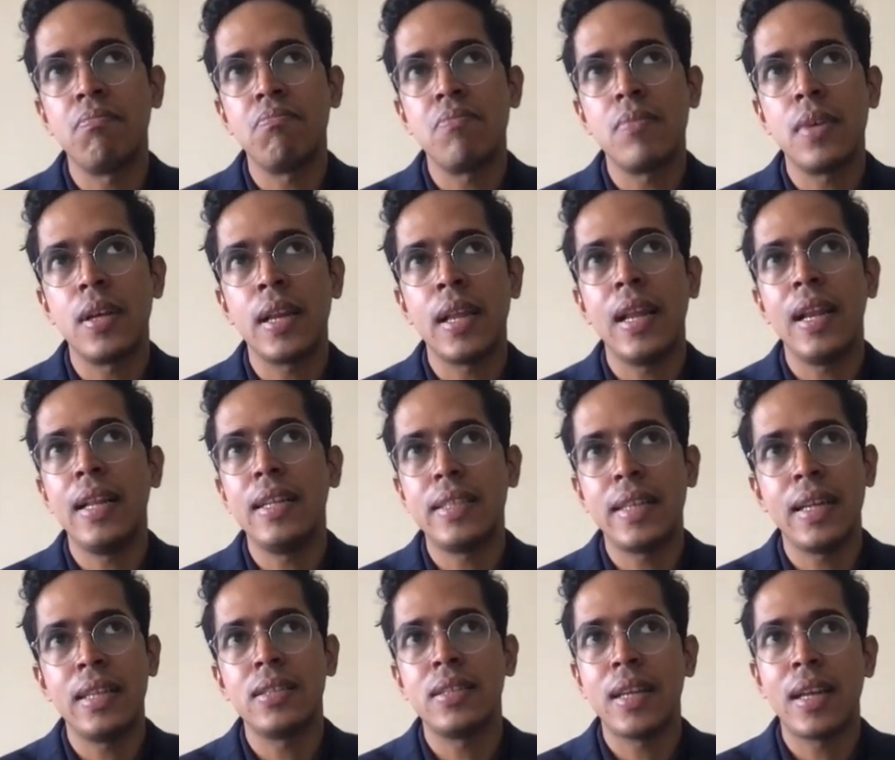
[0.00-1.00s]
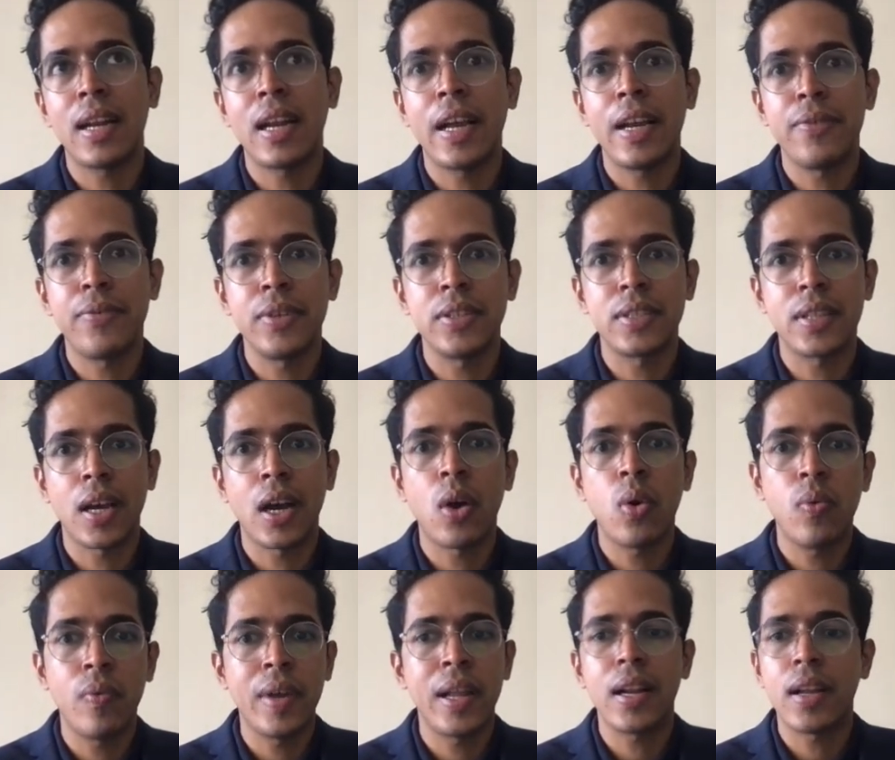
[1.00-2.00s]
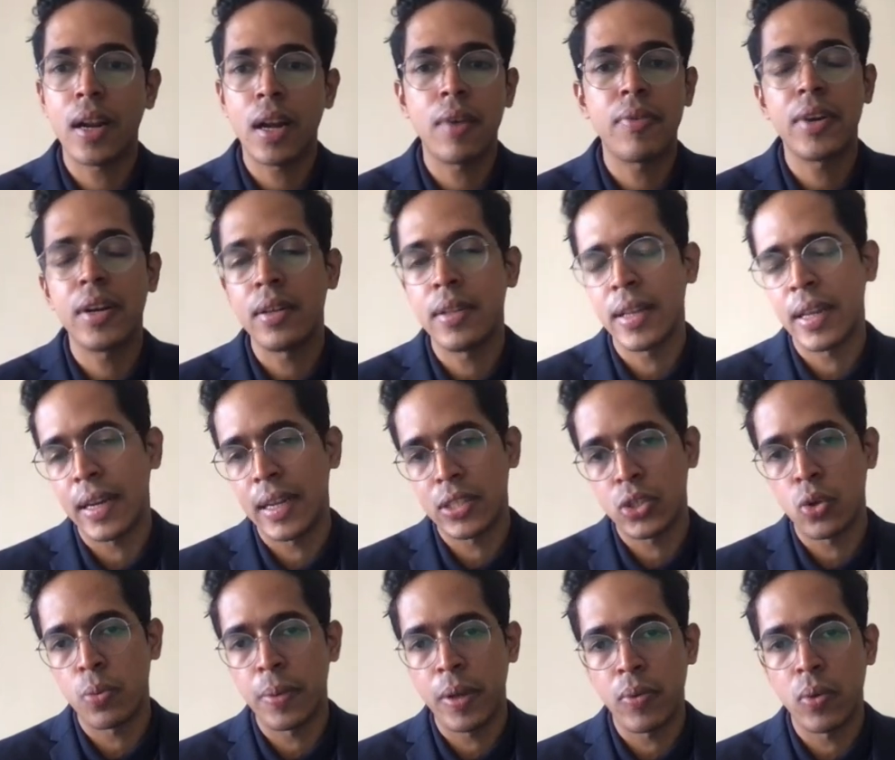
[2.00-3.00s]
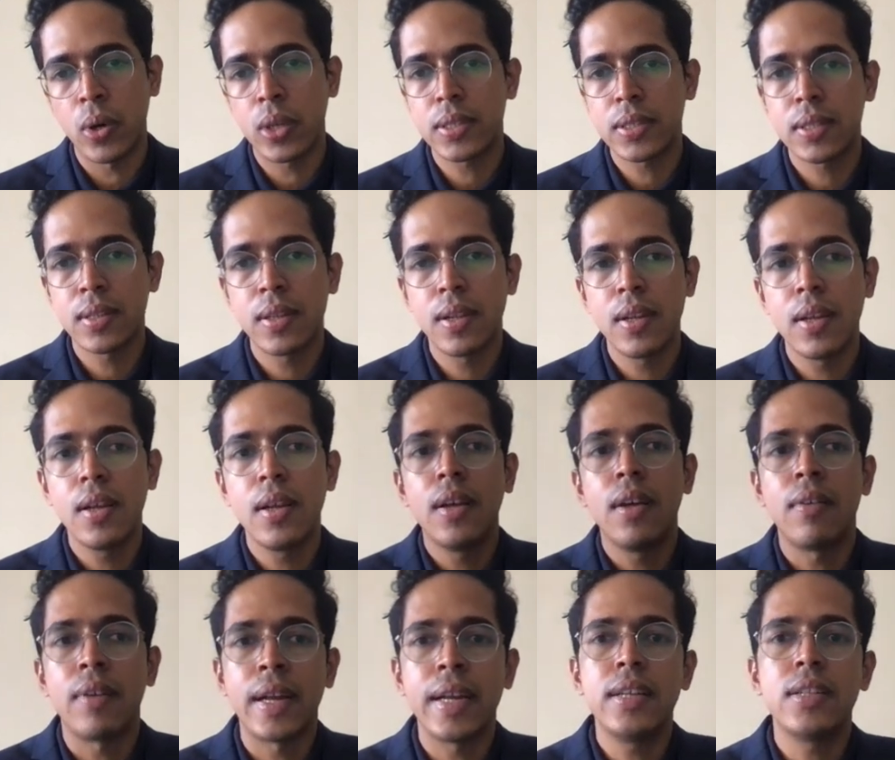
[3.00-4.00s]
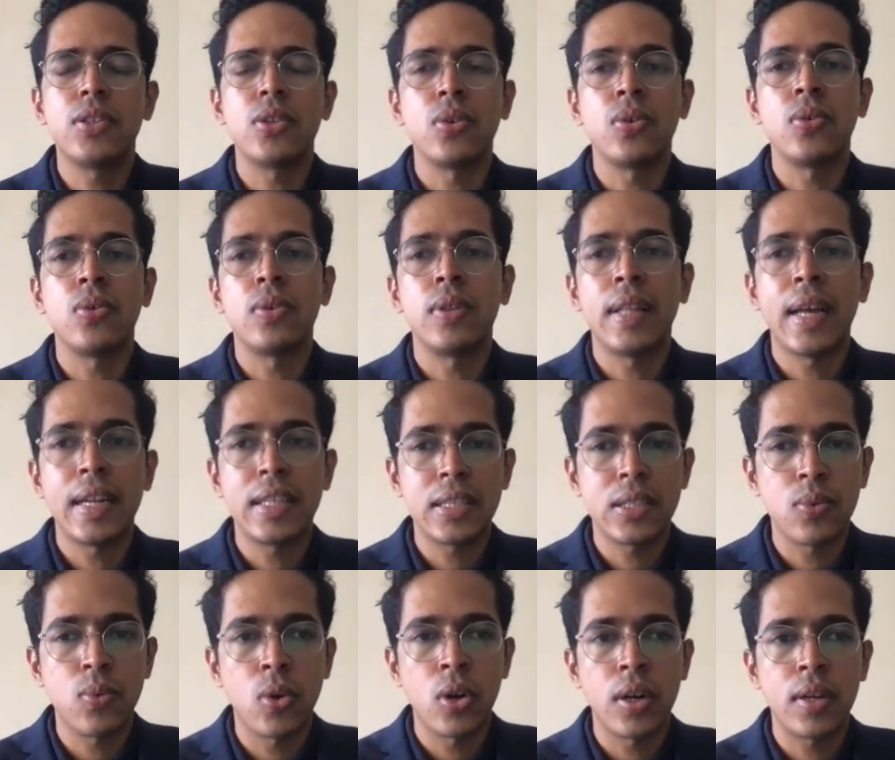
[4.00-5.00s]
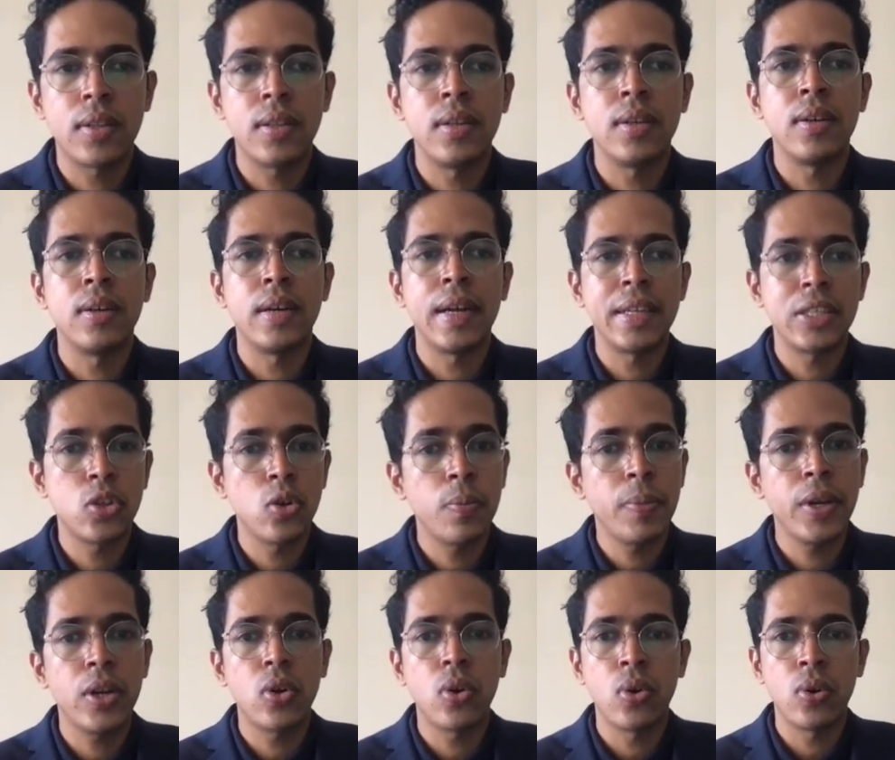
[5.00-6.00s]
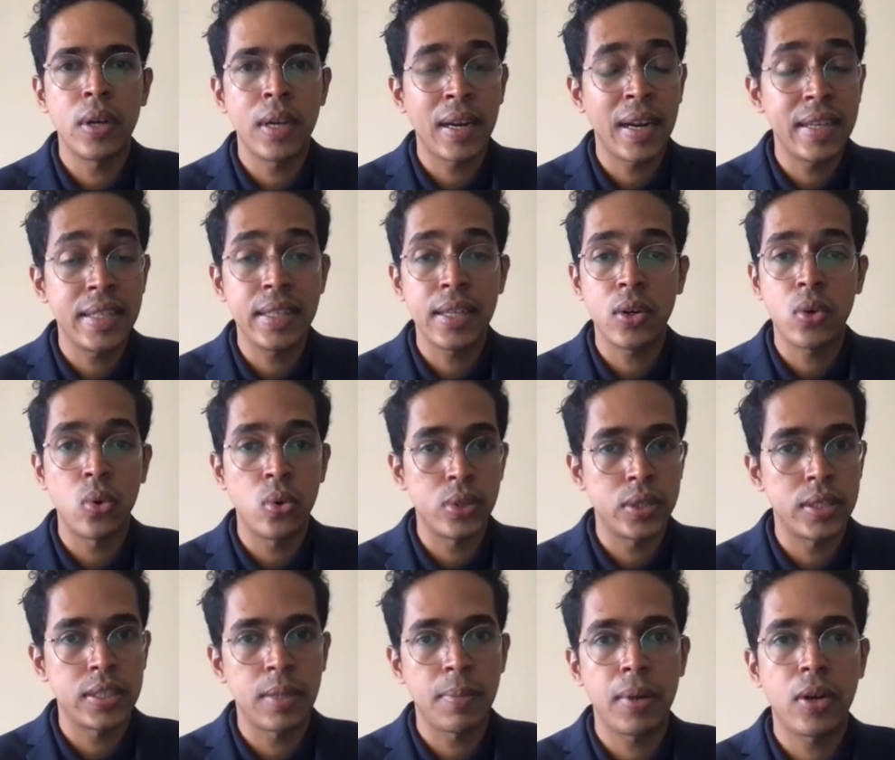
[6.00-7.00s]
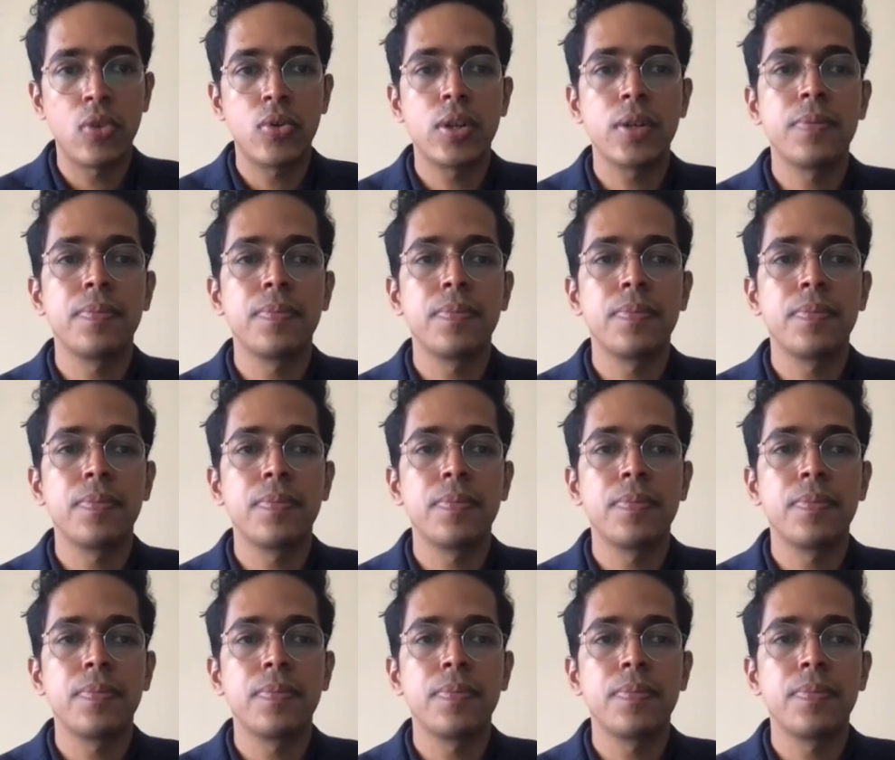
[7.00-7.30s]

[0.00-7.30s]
really changed their life is how well crafted their SOP was, right? So that's what the SOP writing course is about.